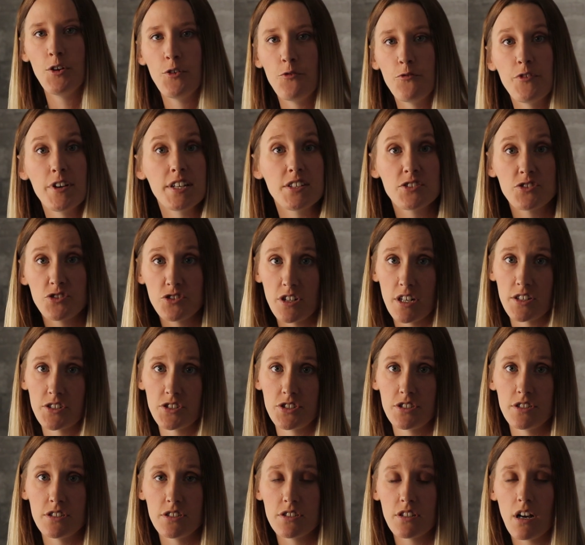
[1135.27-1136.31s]
Fixed
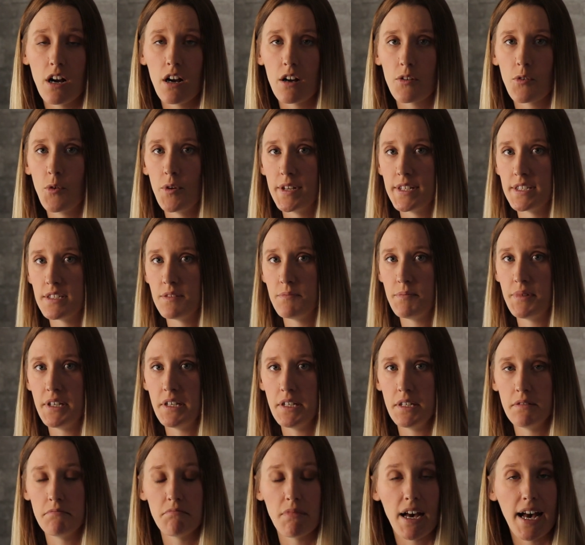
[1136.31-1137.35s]
structures are going to
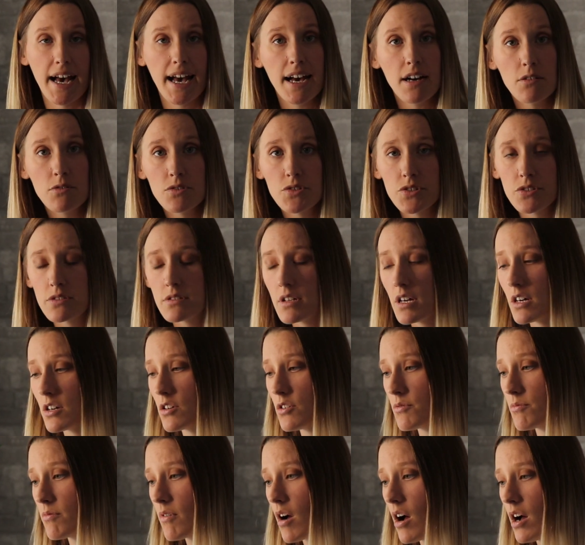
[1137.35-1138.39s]
be a house, a
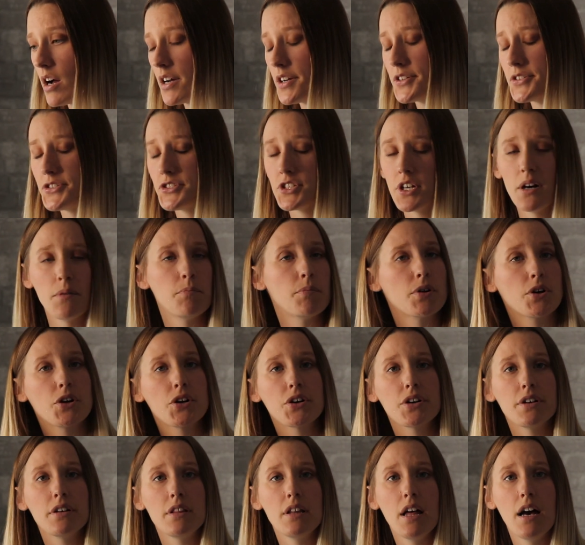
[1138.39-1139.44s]
garage, a
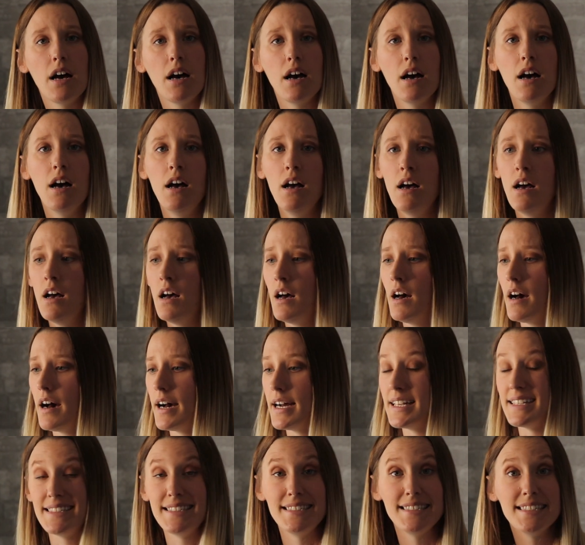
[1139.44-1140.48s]
pergola,
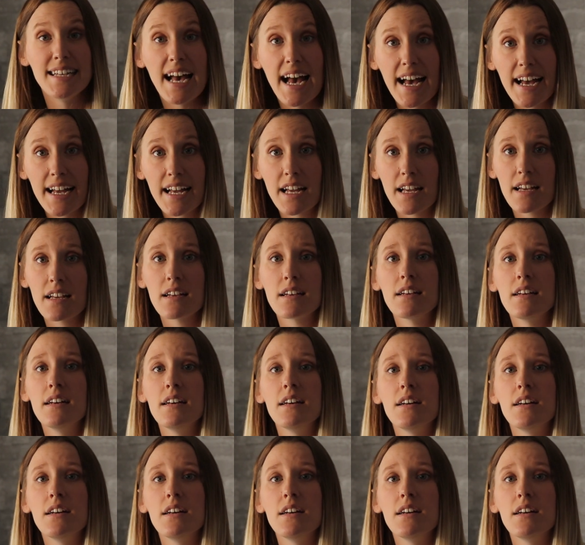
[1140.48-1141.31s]
a deck.